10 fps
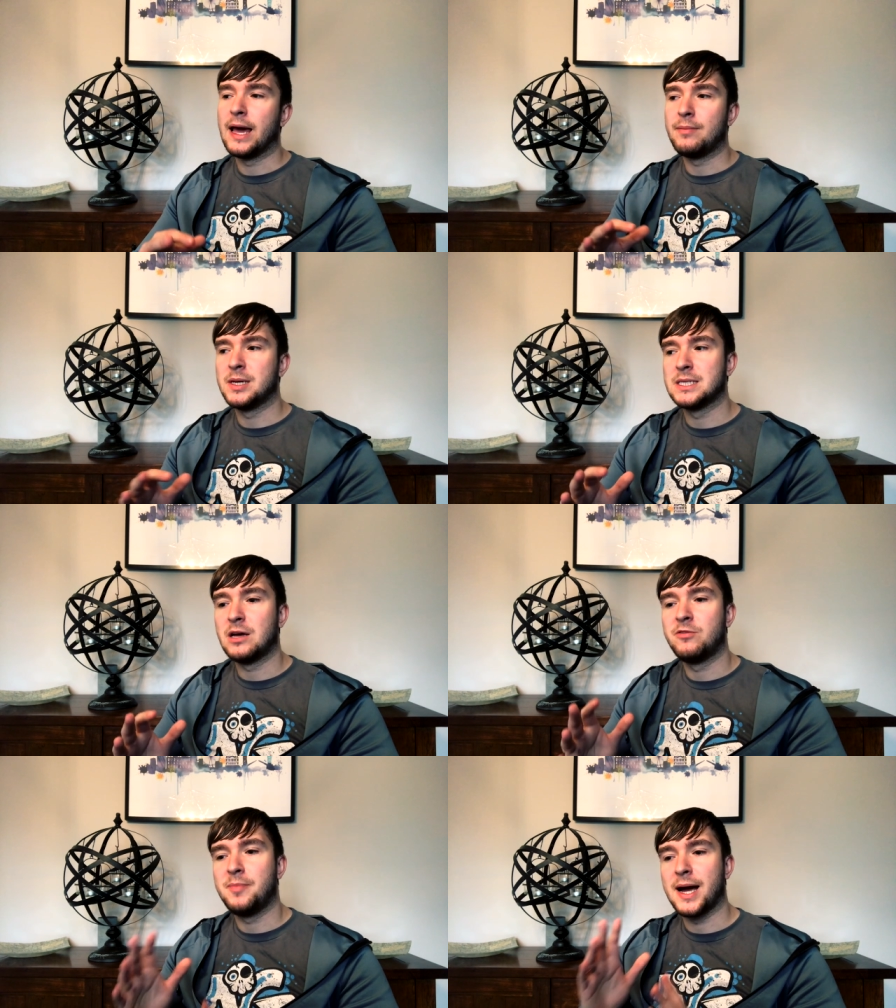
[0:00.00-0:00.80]
get
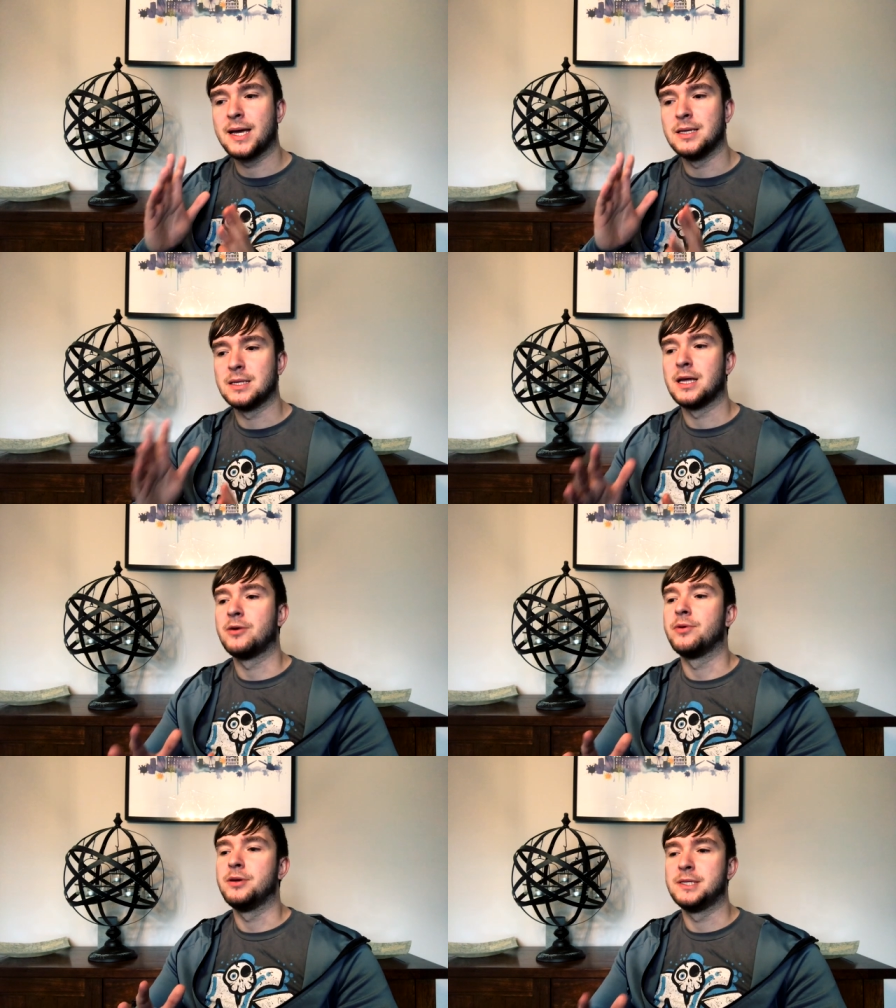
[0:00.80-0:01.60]
myself back into
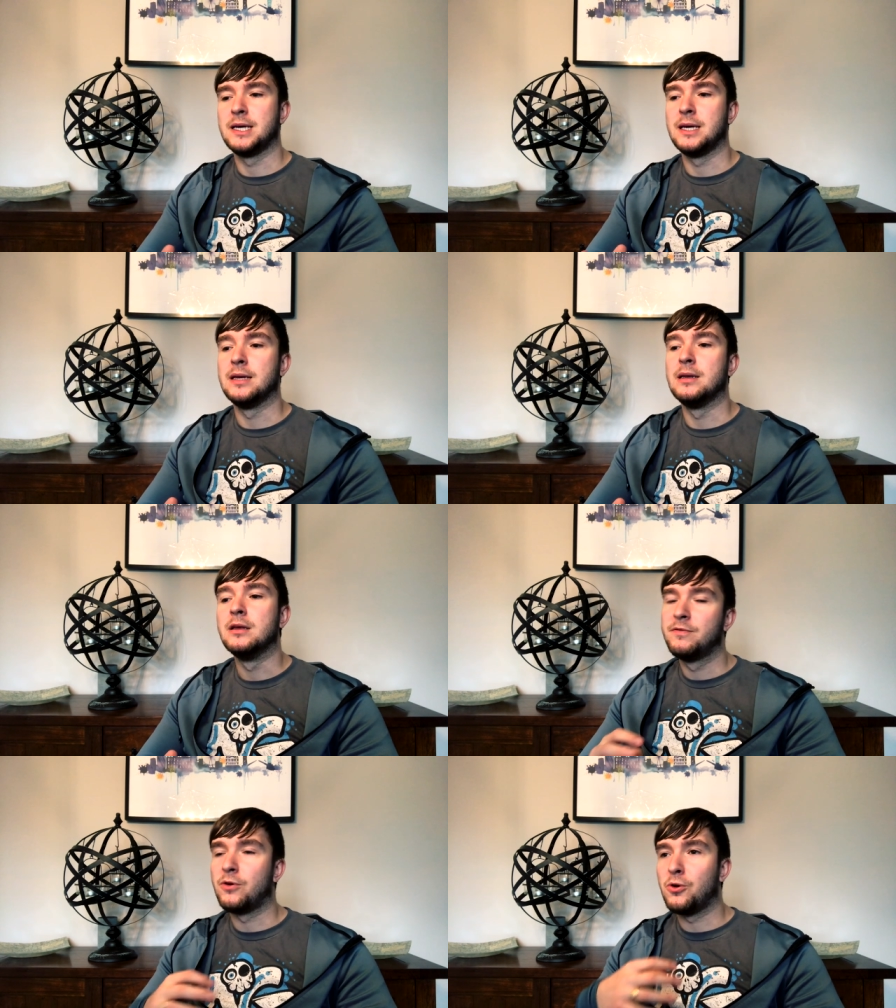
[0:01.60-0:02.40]
that routine
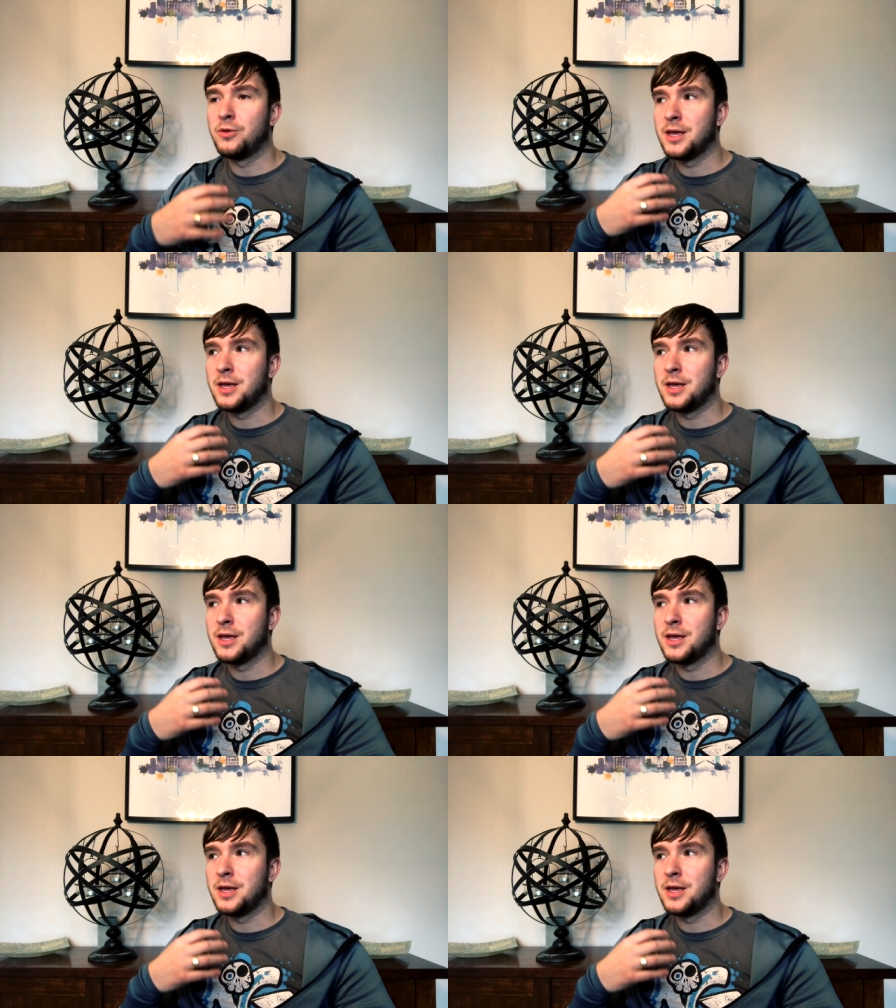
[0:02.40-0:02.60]
for